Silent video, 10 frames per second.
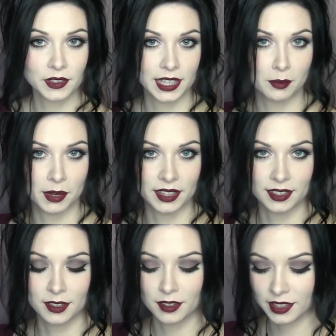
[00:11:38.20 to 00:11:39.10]
over there by
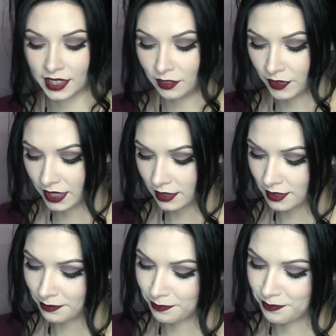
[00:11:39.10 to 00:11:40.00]
the heat vent.
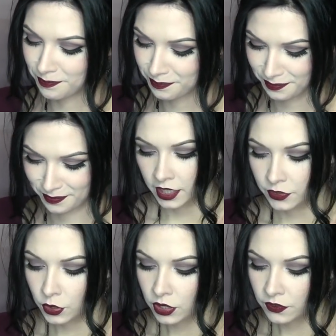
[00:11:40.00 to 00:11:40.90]

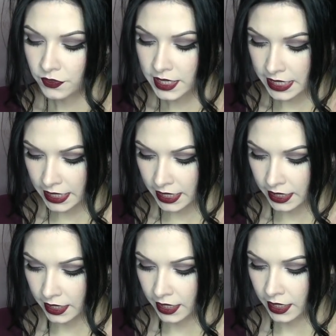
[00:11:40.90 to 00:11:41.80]
If you could visit
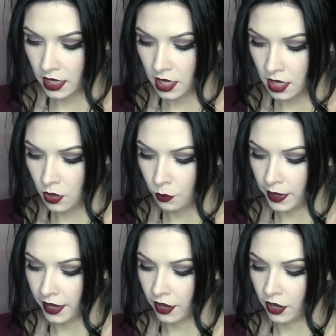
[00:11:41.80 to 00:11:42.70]

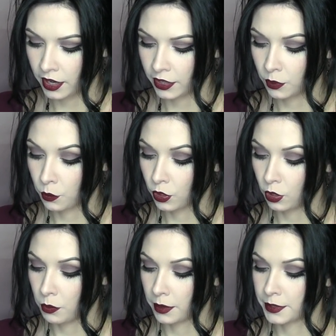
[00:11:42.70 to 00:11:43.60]
anywhere in the
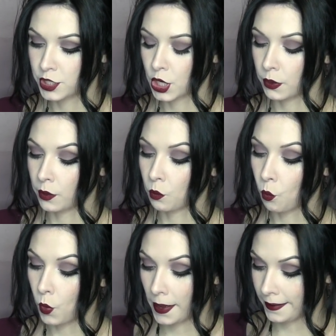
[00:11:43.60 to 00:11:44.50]
world, where would you go
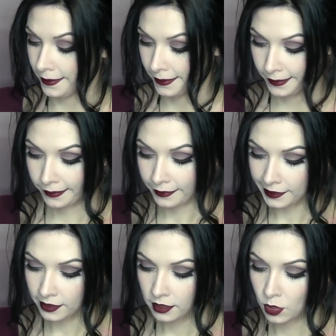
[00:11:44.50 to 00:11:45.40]
and
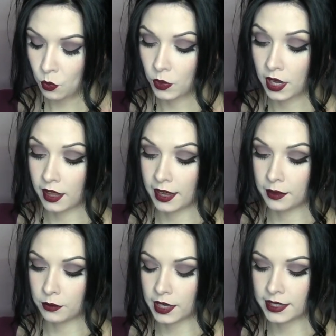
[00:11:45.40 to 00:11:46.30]
why? Well,
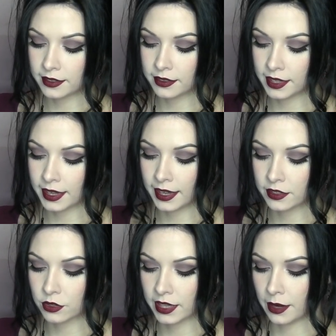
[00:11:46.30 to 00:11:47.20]
I think I
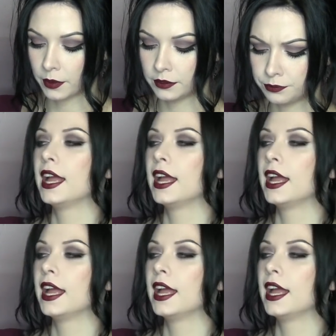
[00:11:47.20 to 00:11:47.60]
answered that one,